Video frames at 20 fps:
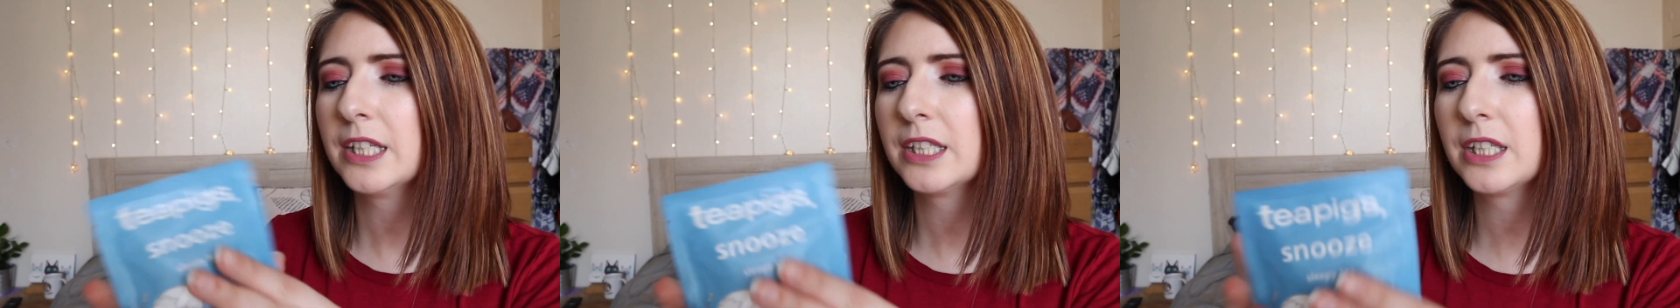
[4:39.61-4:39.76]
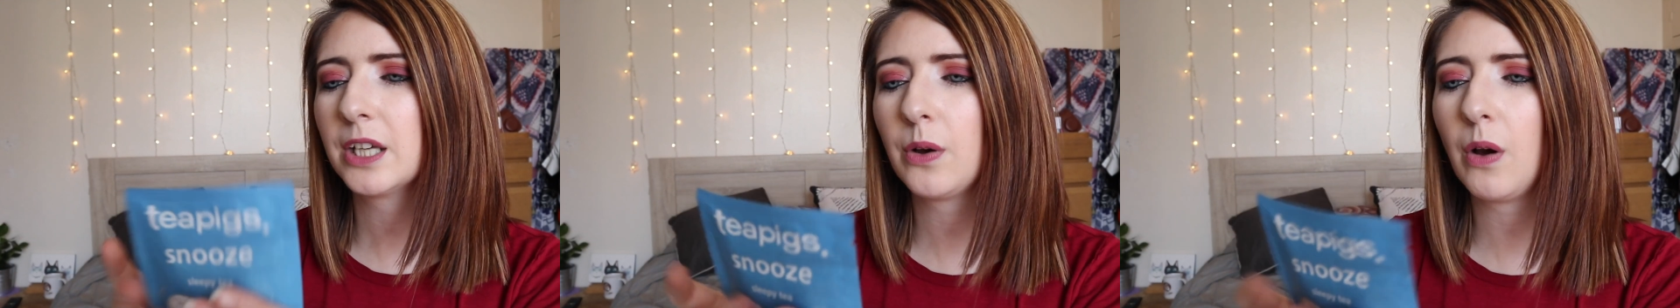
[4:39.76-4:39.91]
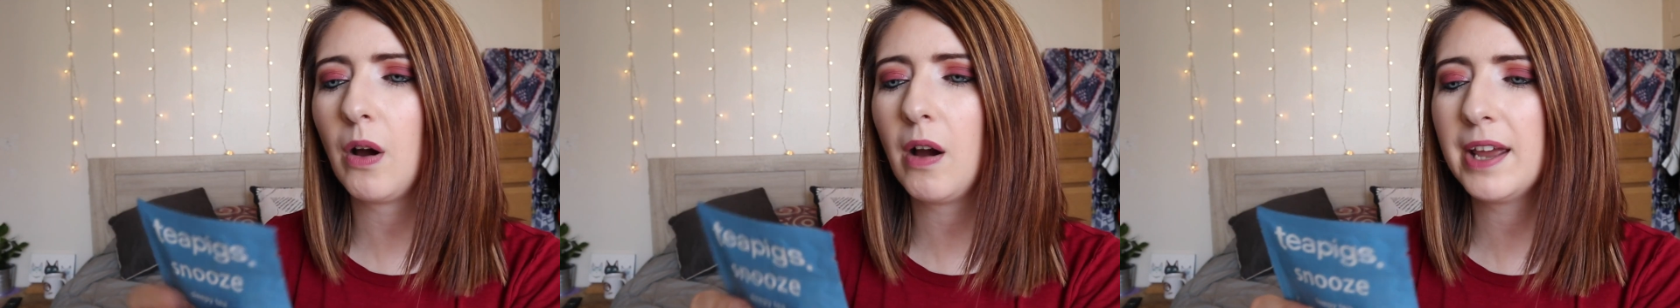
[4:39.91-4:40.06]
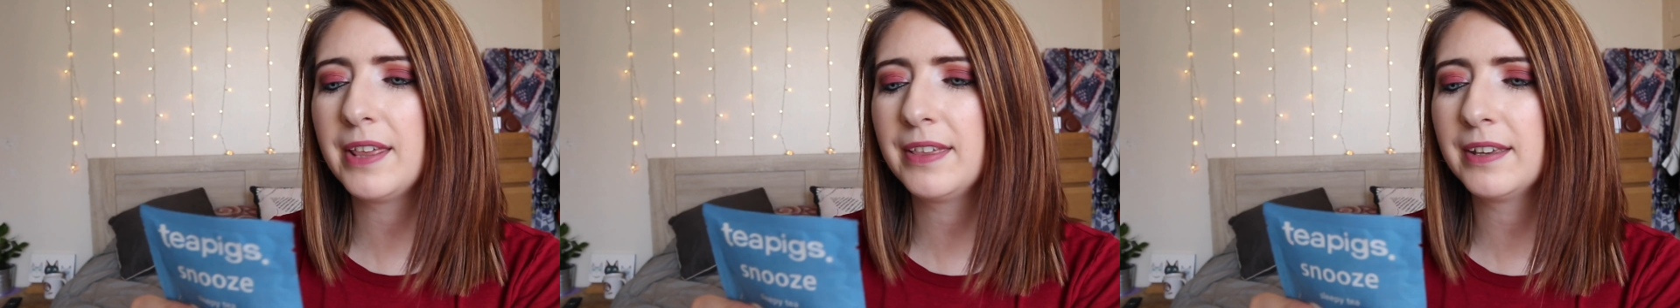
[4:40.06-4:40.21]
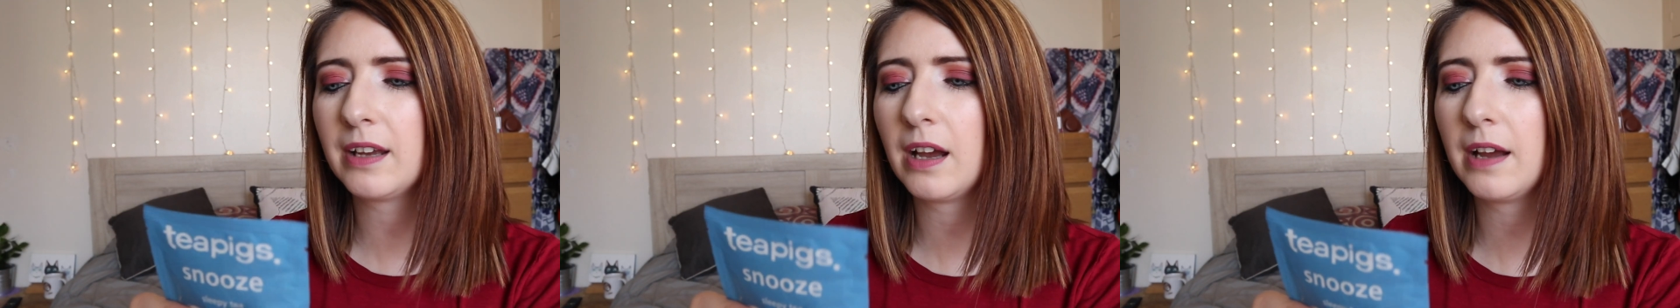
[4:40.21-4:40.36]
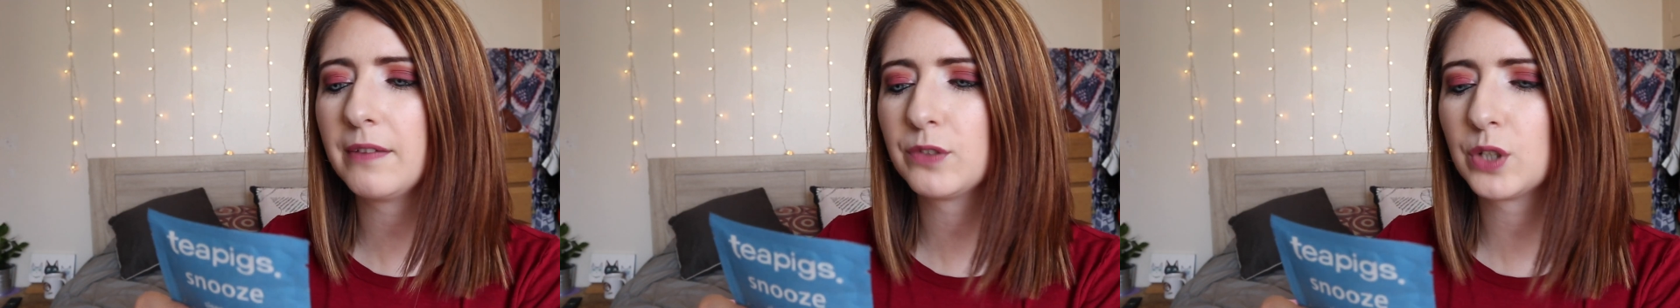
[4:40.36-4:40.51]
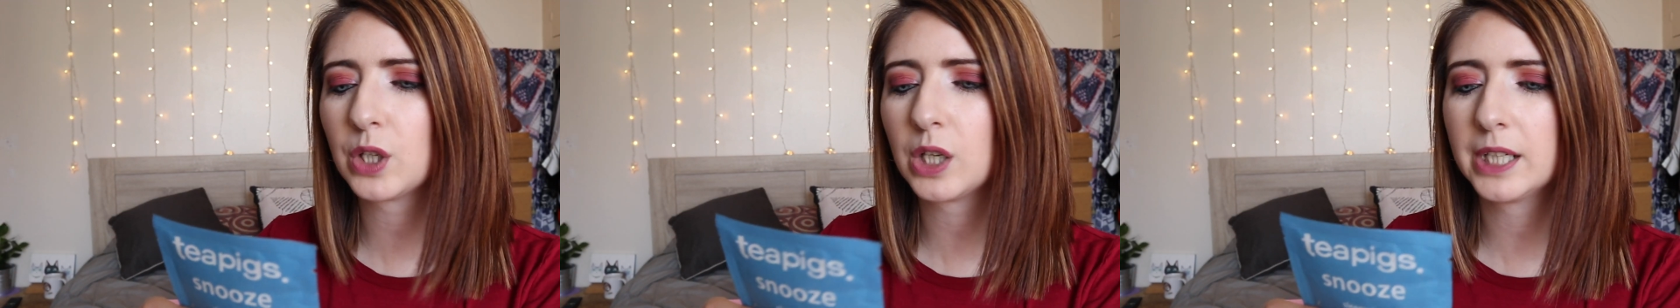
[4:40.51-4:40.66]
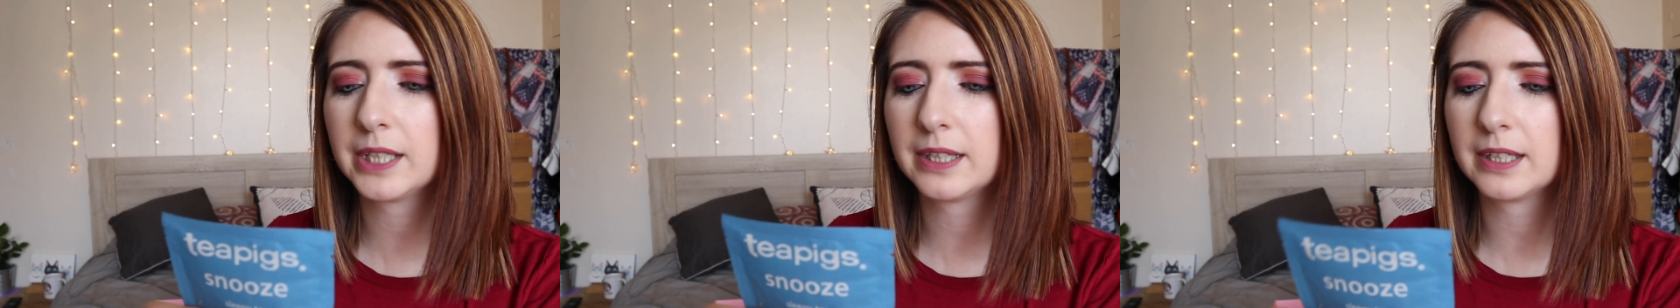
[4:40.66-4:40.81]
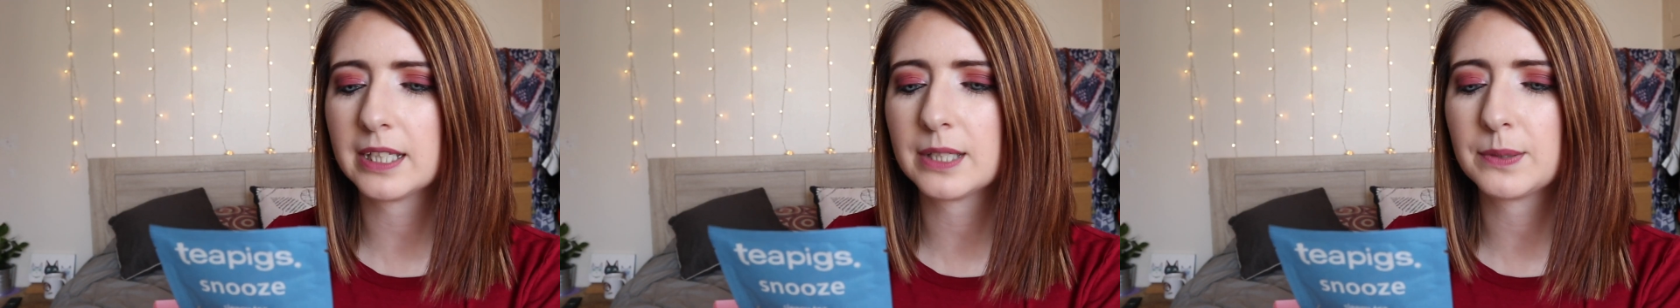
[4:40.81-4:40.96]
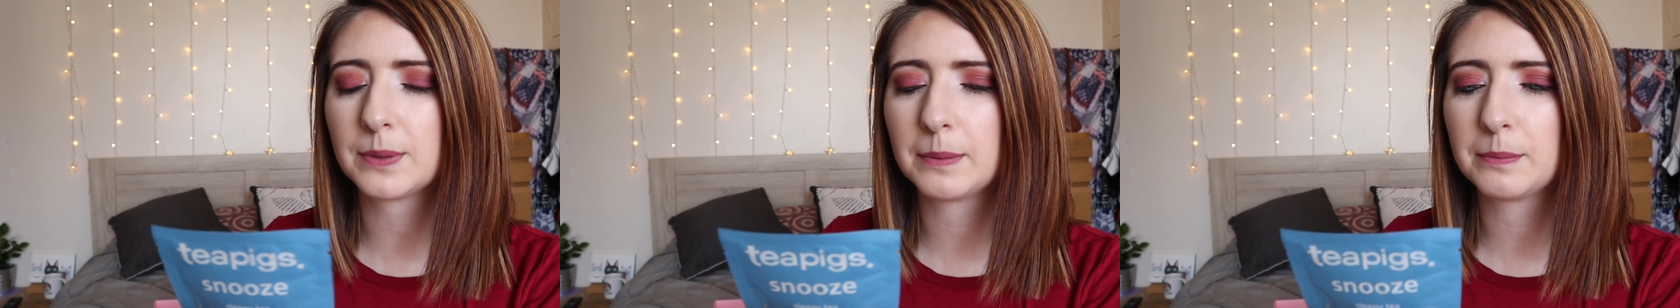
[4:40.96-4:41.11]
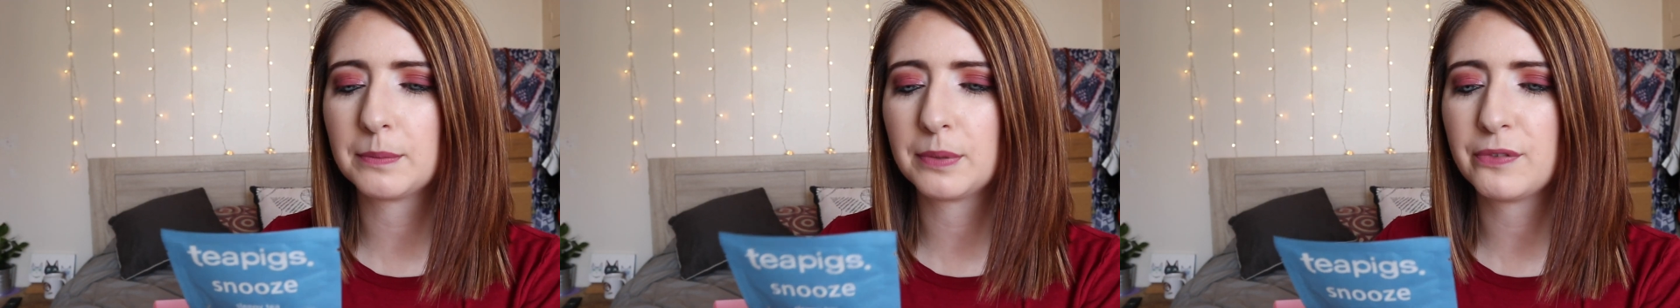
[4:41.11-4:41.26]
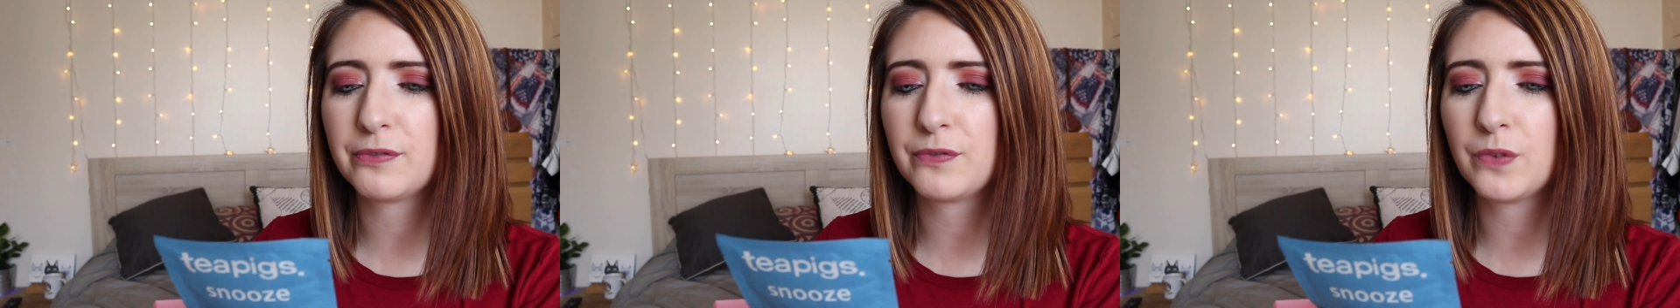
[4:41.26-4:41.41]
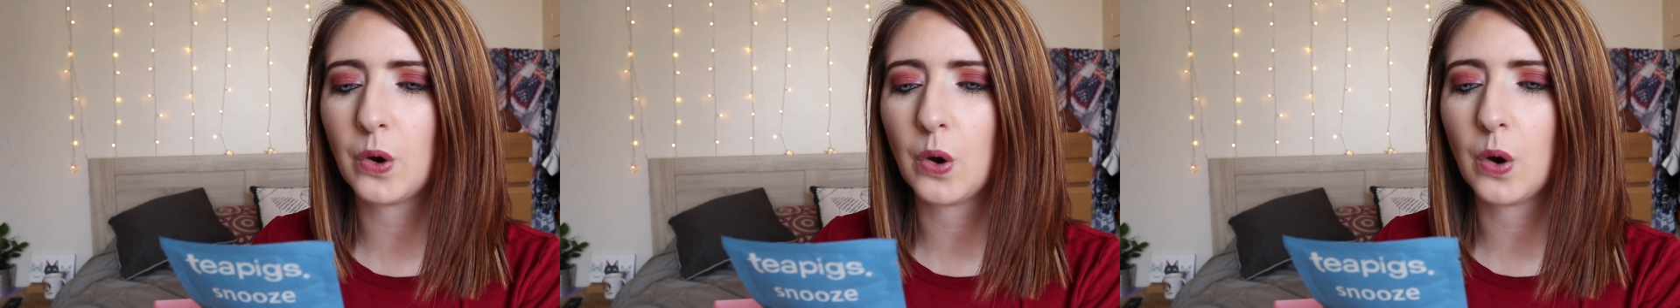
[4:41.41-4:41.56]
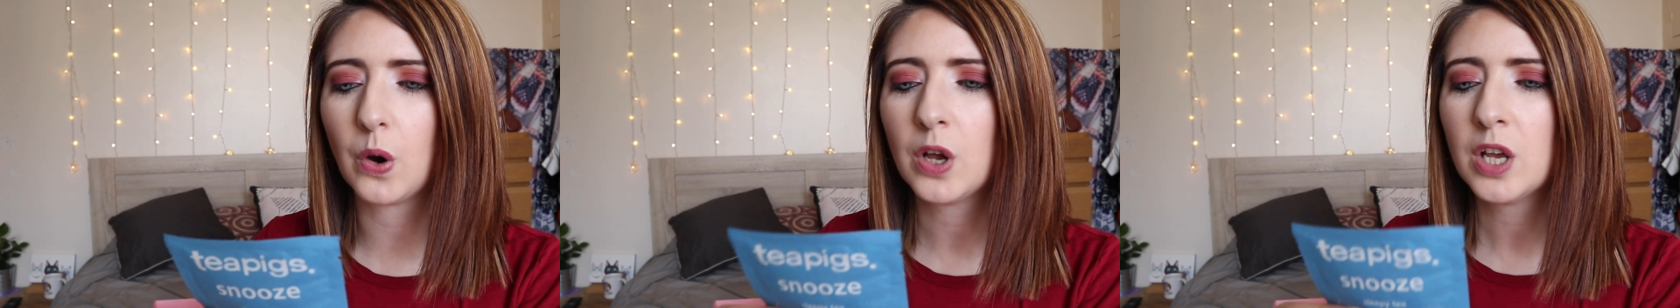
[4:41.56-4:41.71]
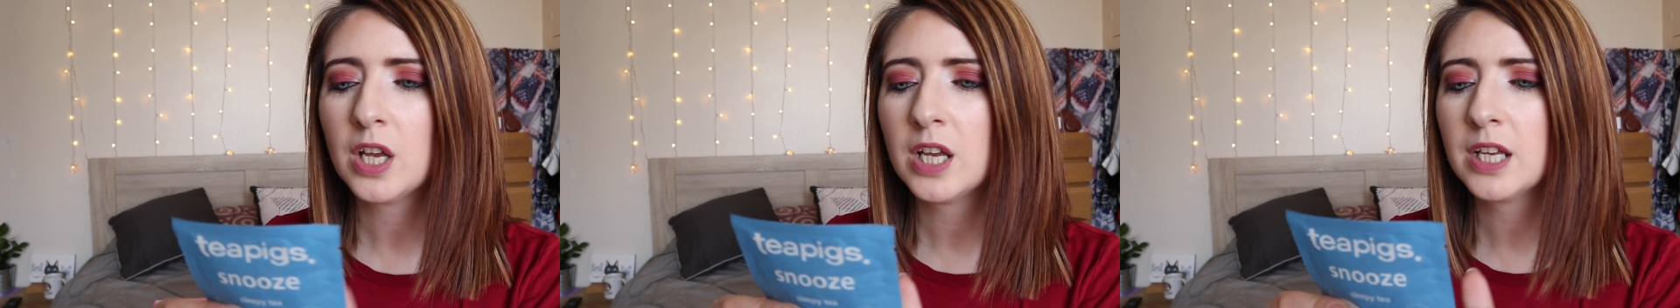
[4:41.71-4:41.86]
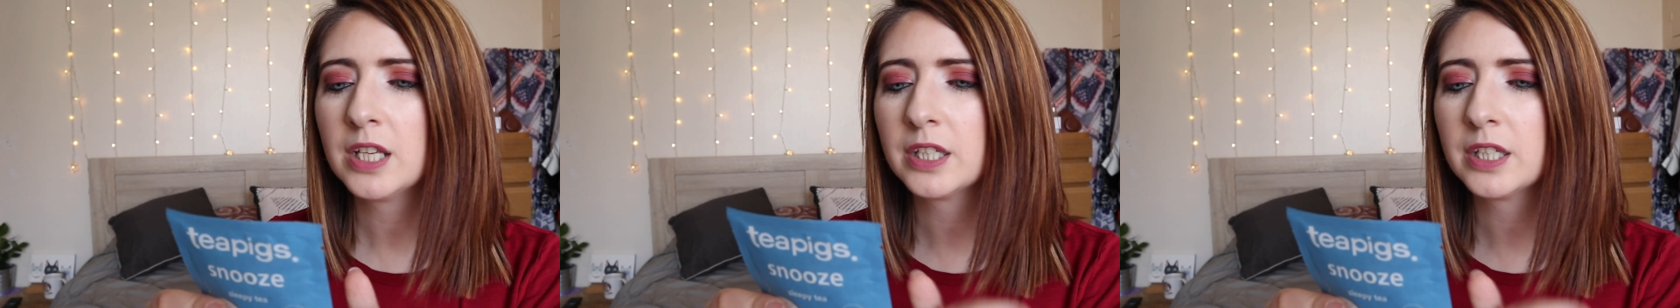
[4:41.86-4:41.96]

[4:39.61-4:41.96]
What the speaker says: So I think I've tried this one before.